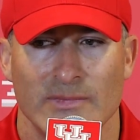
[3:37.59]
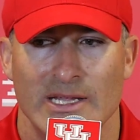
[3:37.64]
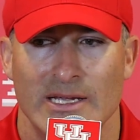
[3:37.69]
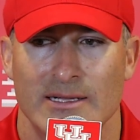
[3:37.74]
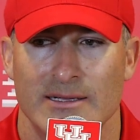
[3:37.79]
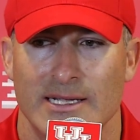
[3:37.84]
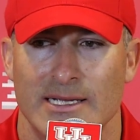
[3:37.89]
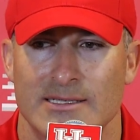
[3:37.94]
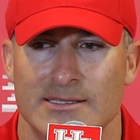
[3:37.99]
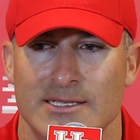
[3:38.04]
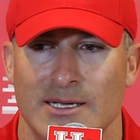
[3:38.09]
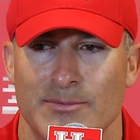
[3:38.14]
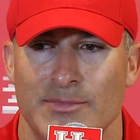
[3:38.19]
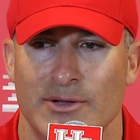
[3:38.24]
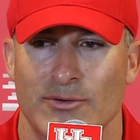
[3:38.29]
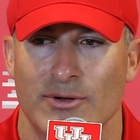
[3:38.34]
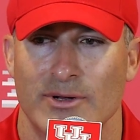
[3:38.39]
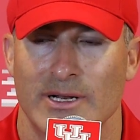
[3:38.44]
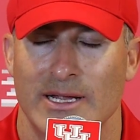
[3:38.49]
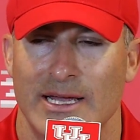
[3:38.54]
And that's
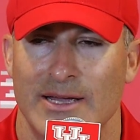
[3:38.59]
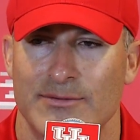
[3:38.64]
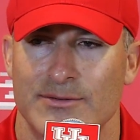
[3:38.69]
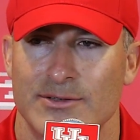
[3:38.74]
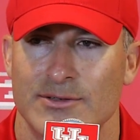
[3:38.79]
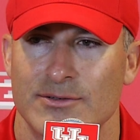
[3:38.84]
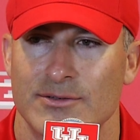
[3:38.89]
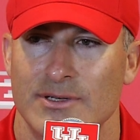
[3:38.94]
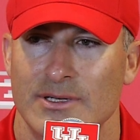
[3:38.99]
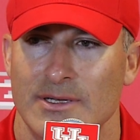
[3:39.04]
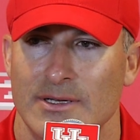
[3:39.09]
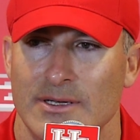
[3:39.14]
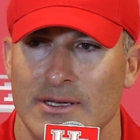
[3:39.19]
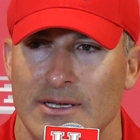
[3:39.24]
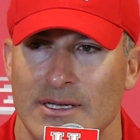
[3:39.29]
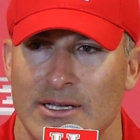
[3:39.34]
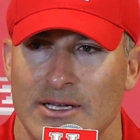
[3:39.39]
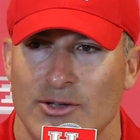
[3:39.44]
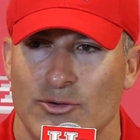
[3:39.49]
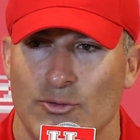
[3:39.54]
something we're going to have to
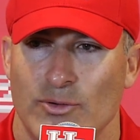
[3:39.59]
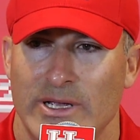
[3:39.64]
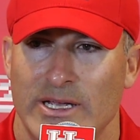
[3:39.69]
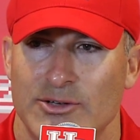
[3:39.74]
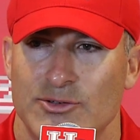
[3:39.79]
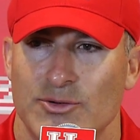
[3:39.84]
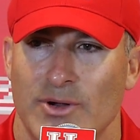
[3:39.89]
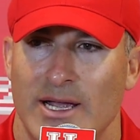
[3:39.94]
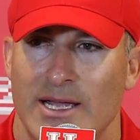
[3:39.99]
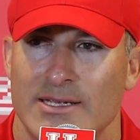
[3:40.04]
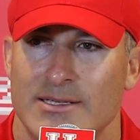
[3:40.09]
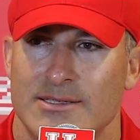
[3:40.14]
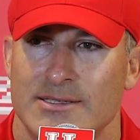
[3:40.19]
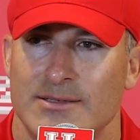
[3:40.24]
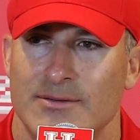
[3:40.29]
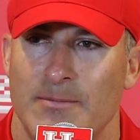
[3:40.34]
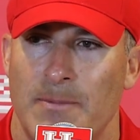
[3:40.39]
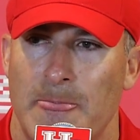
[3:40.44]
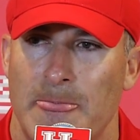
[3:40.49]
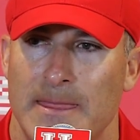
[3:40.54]

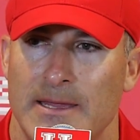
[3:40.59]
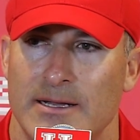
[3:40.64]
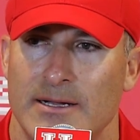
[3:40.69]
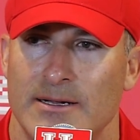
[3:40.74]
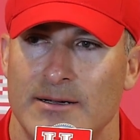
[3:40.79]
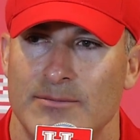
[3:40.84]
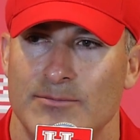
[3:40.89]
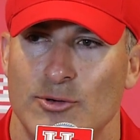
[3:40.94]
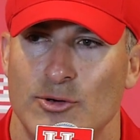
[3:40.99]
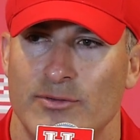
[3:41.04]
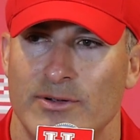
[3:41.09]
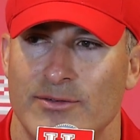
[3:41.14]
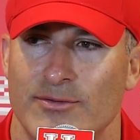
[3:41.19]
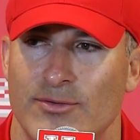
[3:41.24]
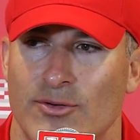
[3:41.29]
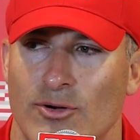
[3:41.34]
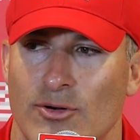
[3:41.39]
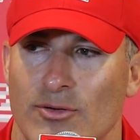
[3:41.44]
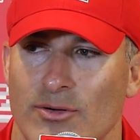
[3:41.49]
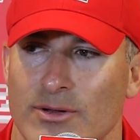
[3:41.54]
readdress moving
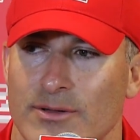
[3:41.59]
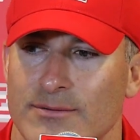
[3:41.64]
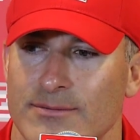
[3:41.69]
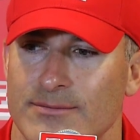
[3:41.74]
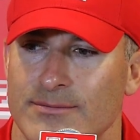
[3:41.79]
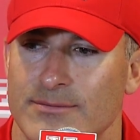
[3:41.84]
forward.